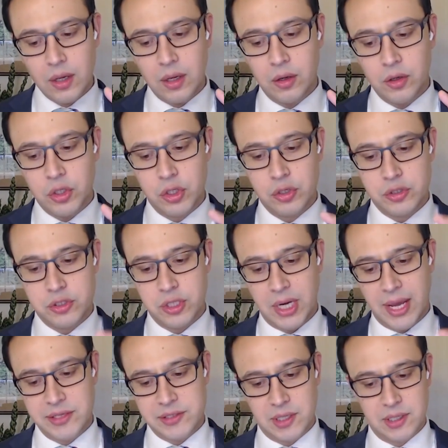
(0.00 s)

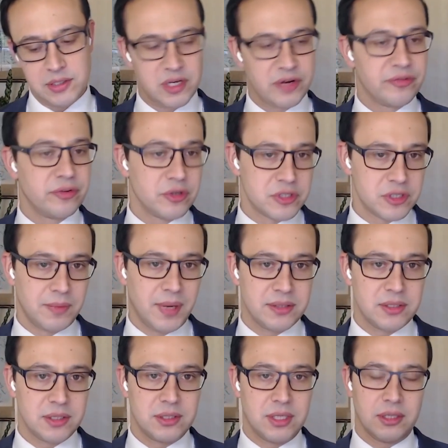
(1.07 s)
utilizing several
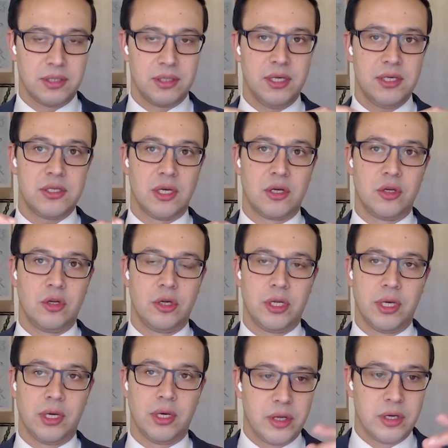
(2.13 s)
semantic techniques,
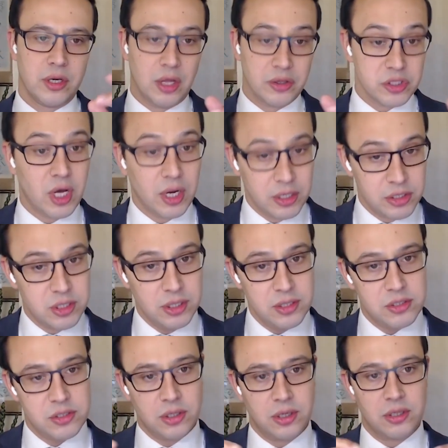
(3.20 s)
including an ontology.
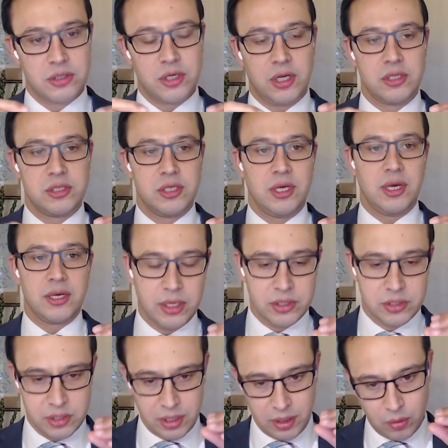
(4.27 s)
So an ontology
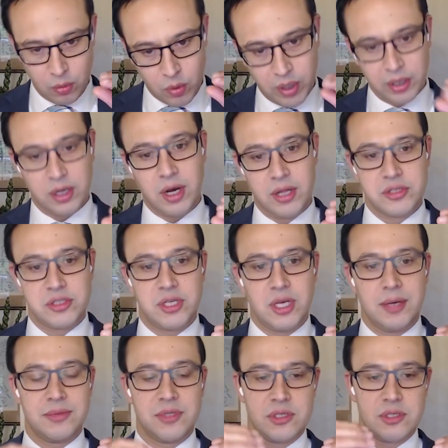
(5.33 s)
is one
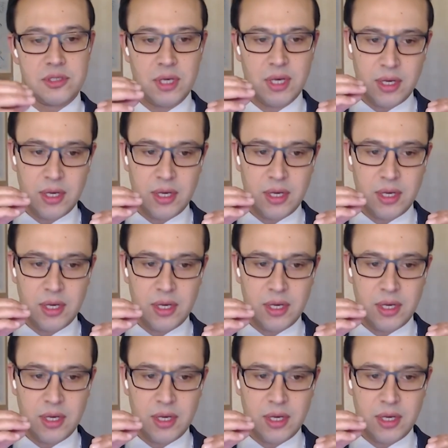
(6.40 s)
concept is